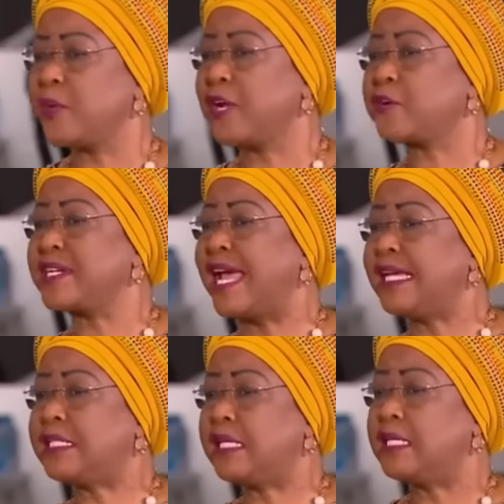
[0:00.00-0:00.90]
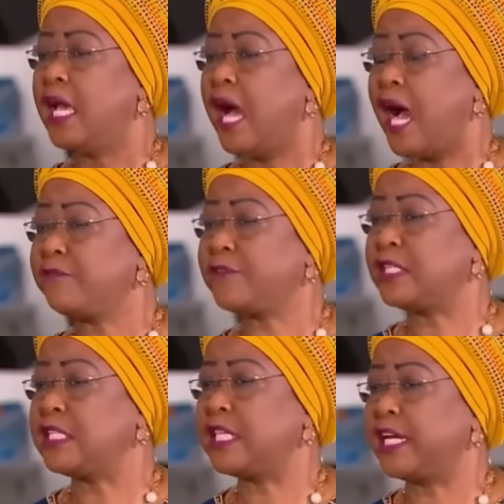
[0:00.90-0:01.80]
were created after
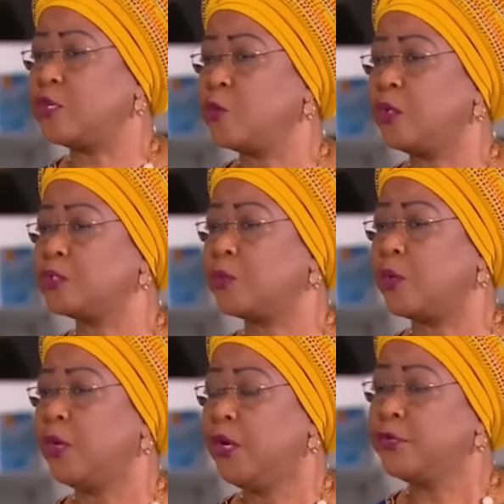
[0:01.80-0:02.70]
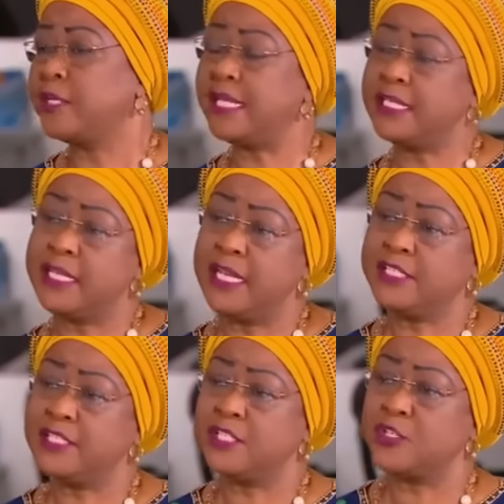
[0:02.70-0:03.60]
the Second World War. United
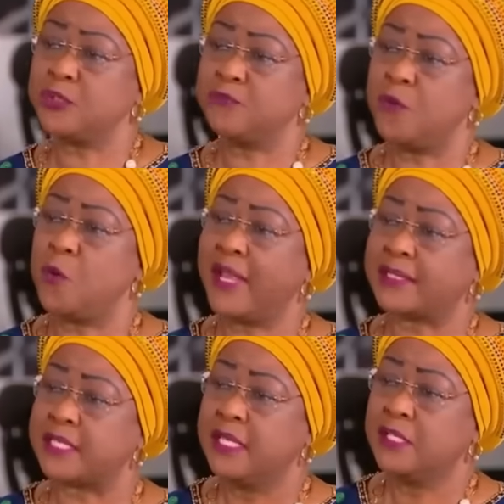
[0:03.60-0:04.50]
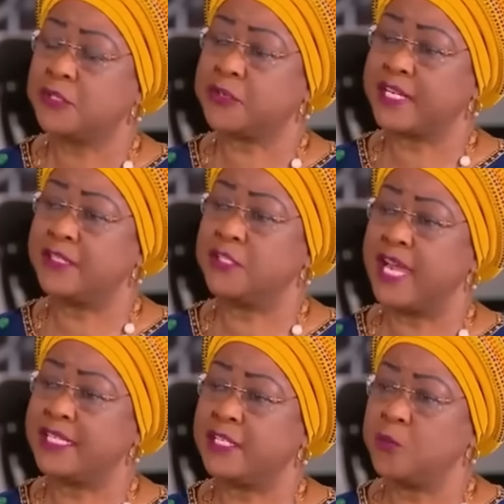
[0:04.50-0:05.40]
Nations, it took 4 weeks to create the
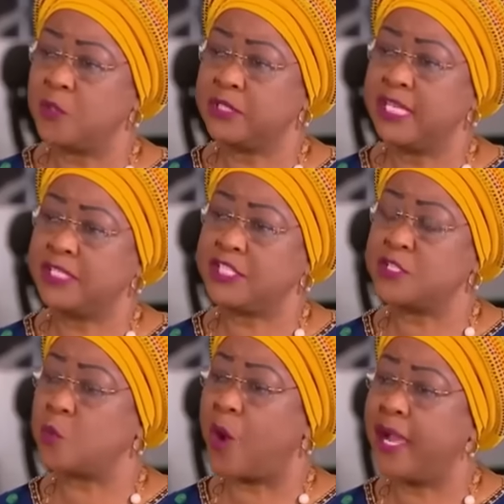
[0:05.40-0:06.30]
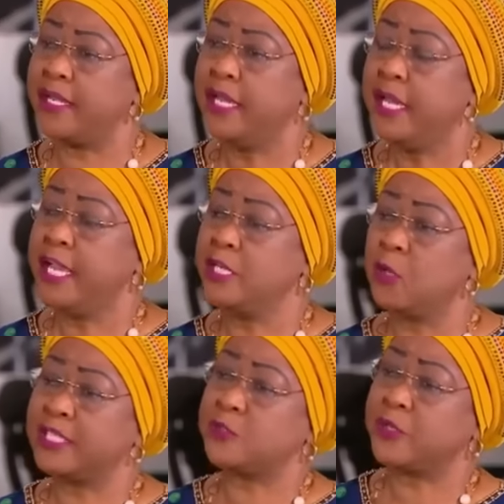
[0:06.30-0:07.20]
United Nations. Why? In
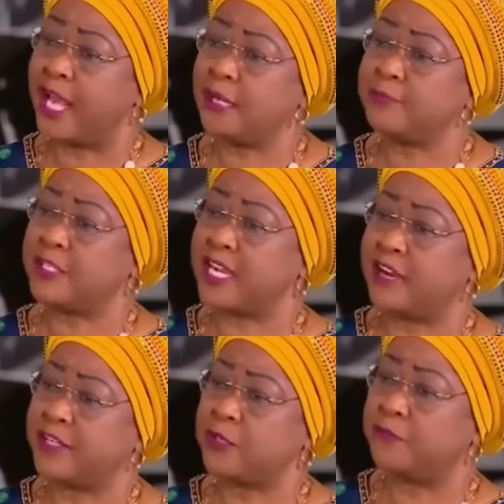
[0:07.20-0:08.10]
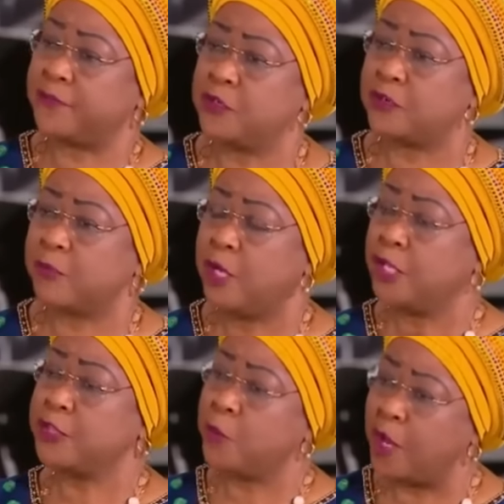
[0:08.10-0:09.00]
order to help the recovery of Europe.
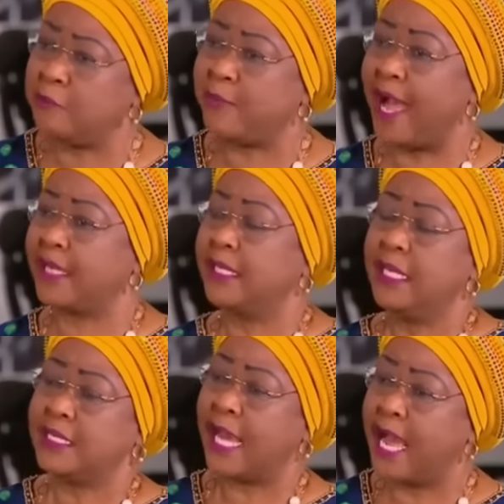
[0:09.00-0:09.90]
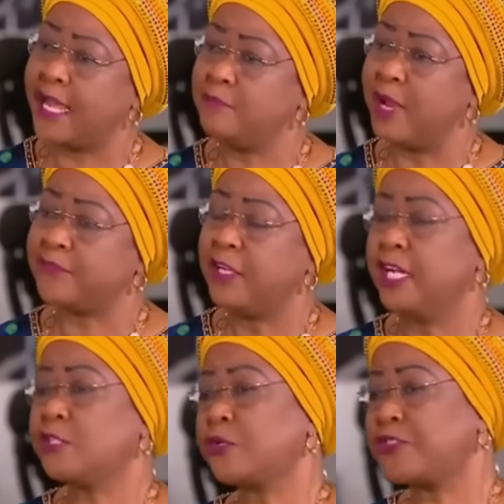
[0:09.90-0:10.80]
The World Bank, the IMF,
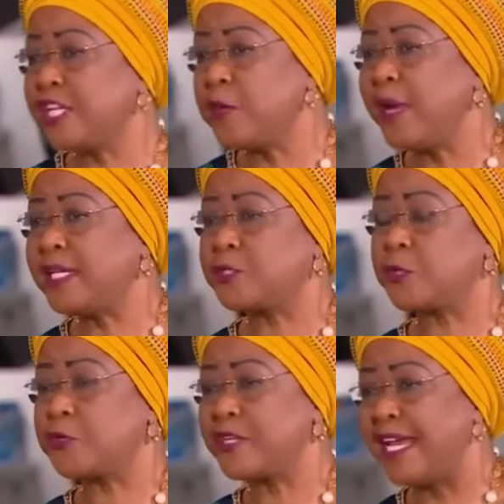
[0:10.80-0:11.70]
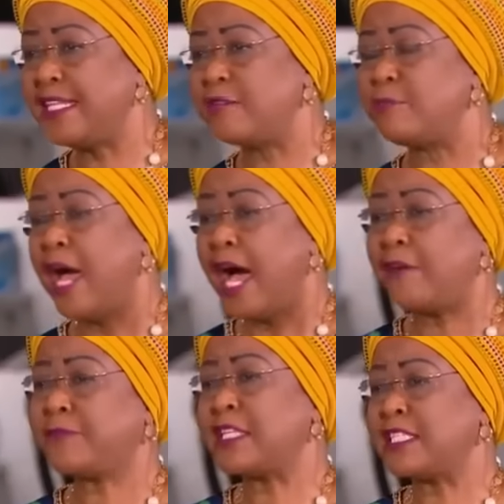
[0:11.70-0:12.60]
it took 3 weeks to create them
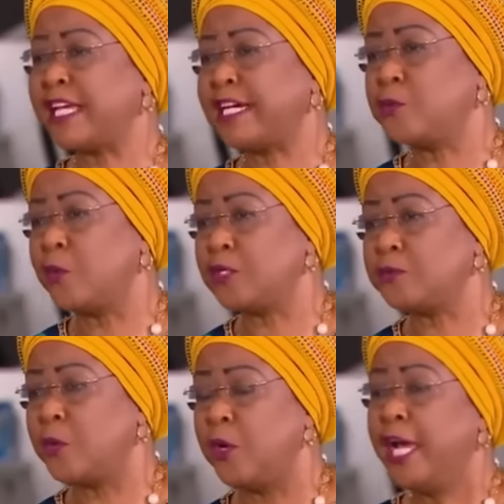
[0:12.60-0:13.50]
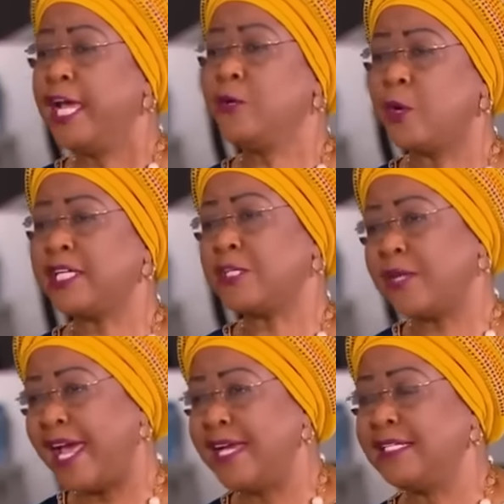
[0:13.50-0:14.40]
after the Second World War in order
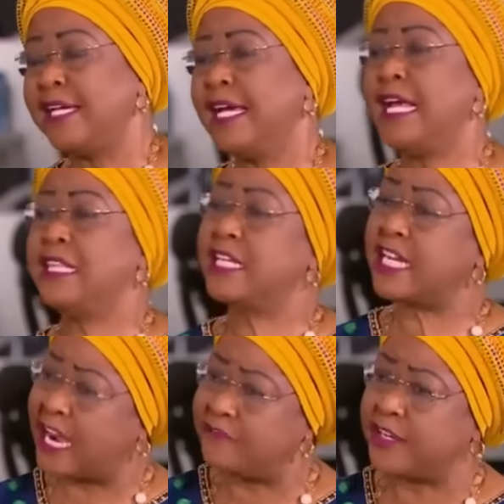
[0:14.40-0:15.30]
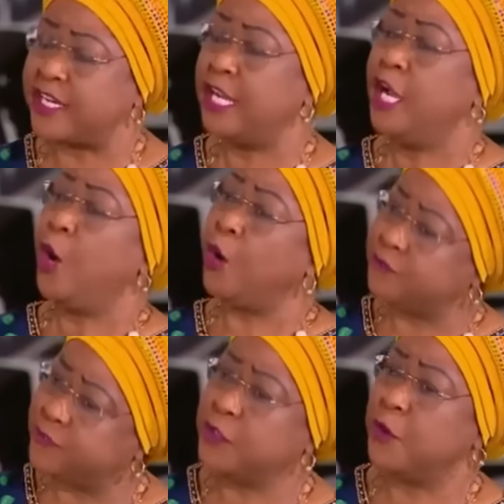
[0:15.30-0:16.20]
to aid in the recovery
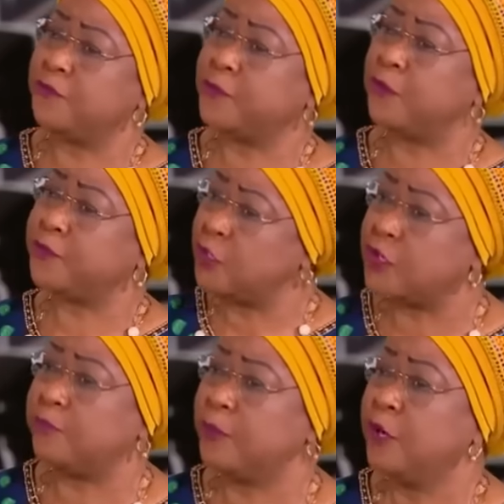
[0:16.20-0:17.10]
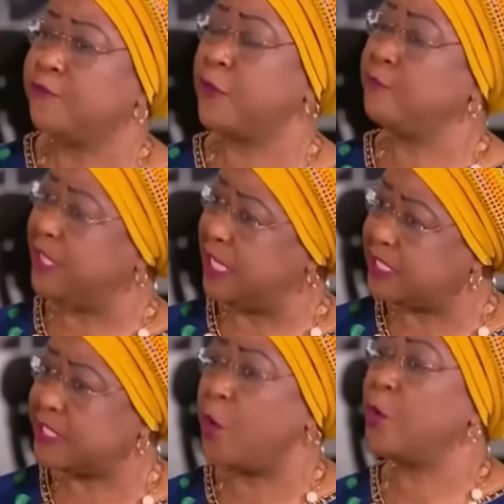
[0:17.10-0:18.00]
of Europe from
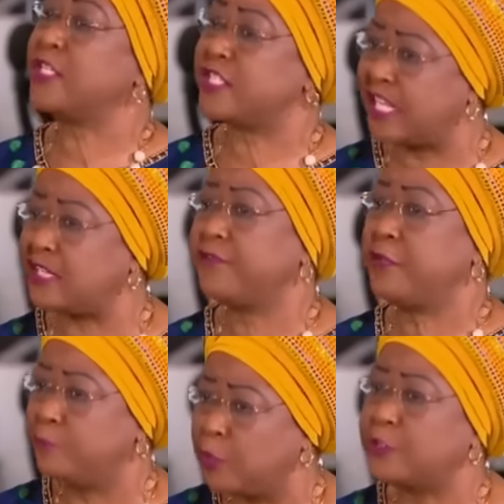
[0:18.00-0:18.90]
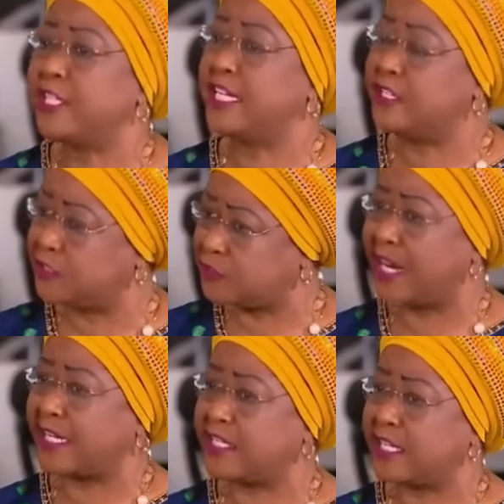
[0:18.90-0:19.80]
its own self-implosion and
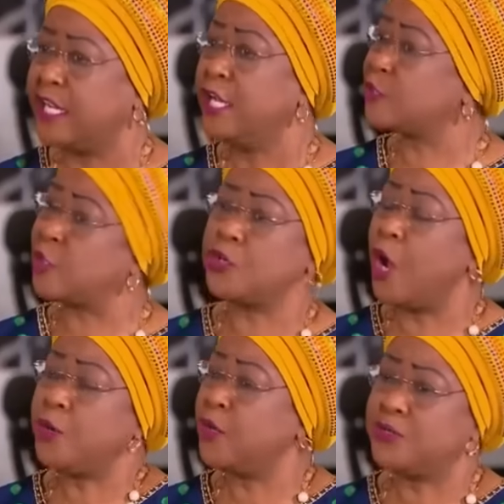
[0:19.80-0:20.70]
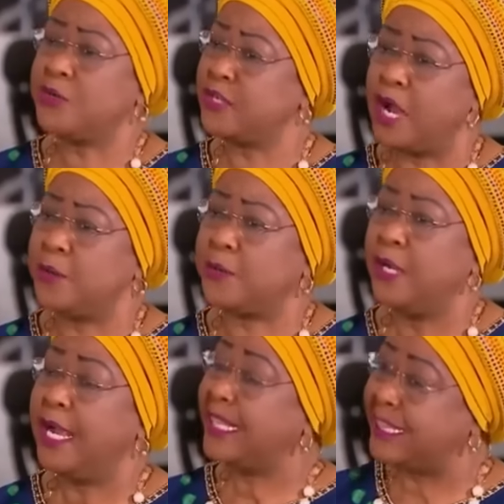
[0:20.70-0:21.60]
destruction. So no.
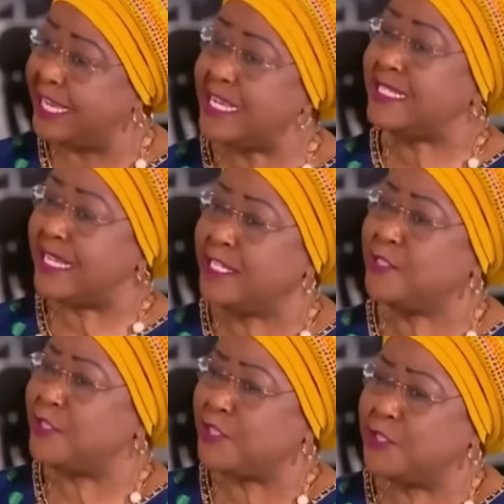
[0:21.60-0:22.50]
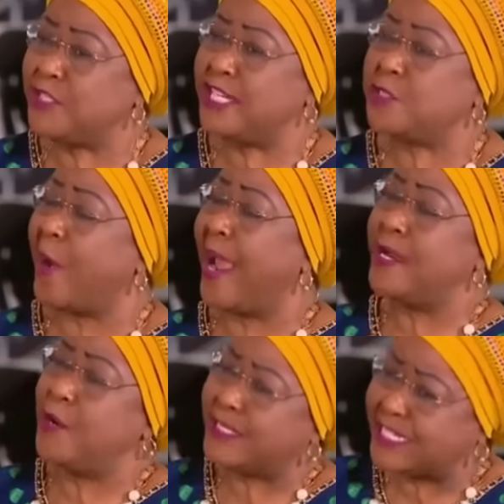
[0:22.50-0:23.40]
These institutions were
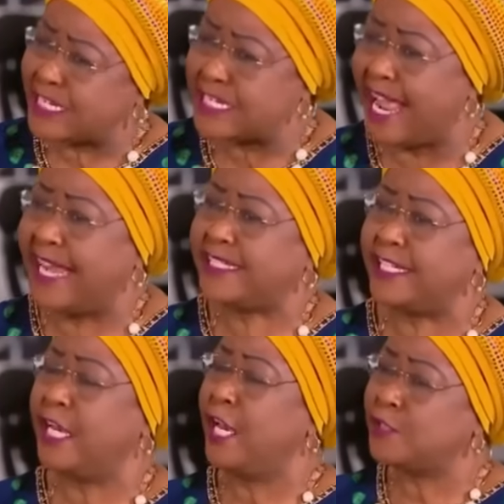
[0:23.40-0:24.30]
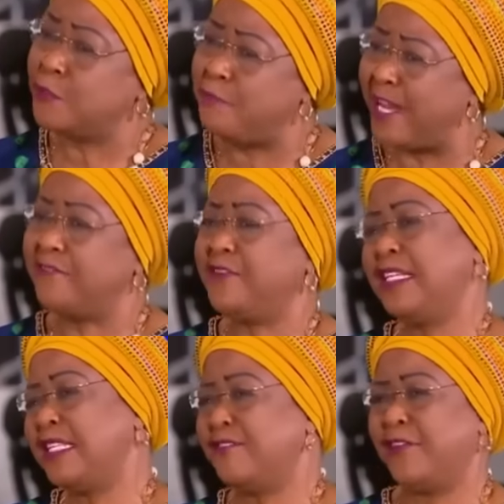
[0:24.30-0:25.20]
not created to
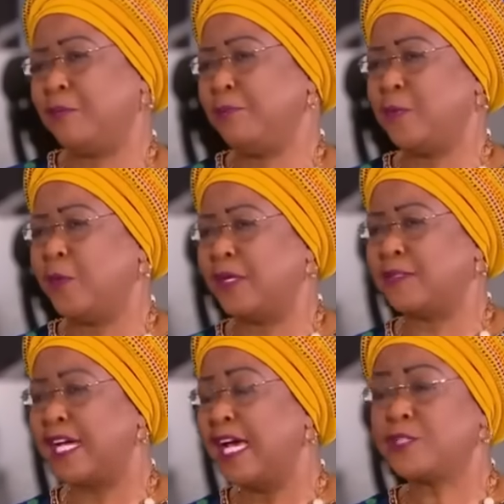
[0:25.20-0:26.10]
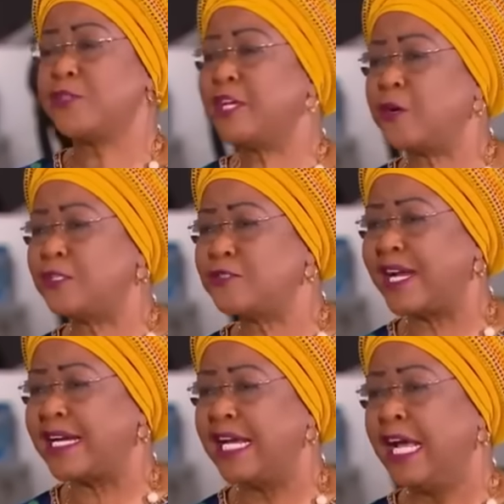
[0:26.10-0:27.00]
benefit the developing world. To the
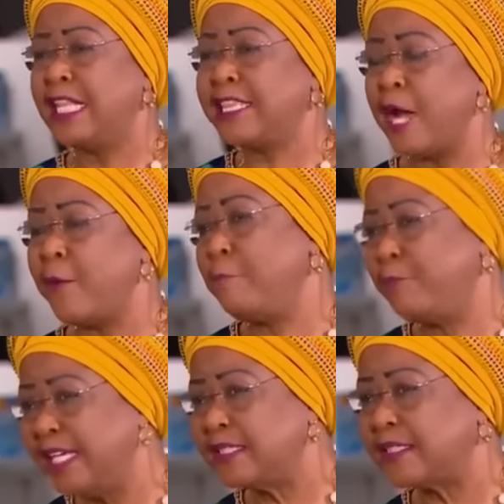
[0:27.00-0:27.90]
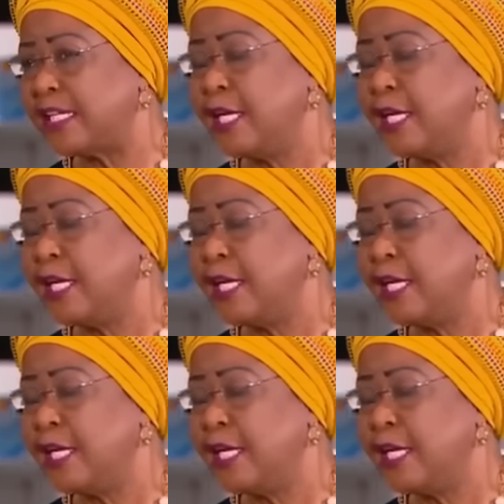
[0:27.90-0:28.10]
contrary, they were built